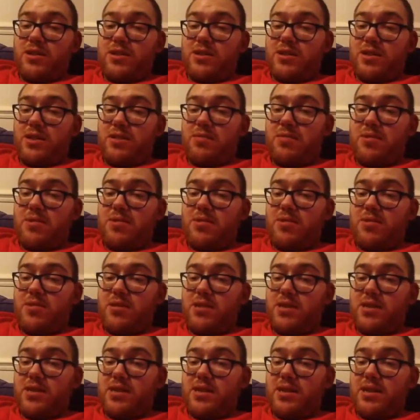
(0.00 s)
to team with the
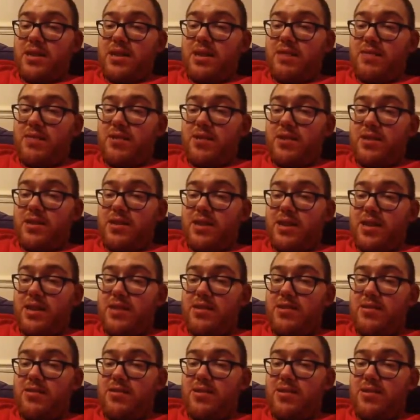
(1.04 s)
Dudleys and Neville and Titus